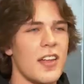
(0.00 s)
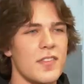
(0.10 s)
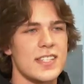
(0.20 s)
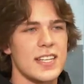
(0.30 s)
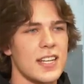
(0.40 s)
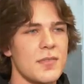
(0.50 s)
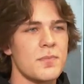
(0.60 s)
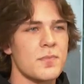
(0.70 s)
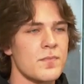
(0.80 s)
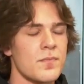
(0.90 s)
I had visited,
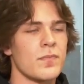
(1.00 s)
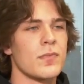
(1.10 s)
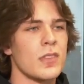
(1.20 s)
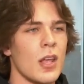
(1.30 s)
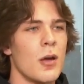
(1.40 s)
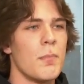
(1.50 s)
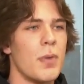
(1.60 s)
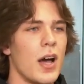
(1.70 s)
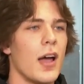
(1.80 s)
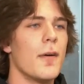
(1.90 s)

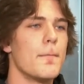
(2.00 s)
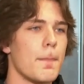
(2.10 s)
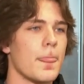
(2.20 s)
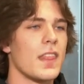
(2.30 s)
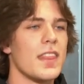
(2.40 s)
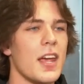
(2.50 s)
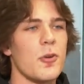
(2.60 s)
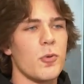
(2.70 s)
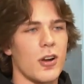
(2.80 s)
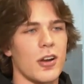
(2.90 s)
but they
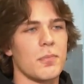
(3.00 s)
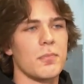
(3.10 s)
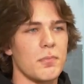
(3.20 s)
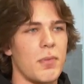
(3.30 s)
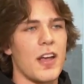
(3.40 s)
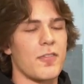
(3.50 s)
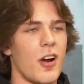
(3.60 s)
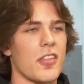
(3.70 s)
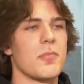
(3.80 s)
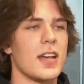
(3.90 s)
were by
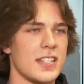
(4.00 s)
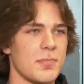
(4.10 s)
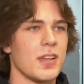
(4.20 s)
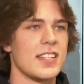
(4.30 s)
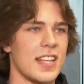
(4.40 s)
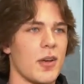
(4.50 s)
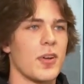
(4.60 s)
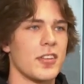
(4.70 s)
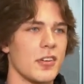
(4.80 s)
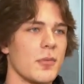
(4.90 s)
far the best place that I
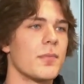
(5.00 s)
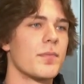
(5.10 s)
went to.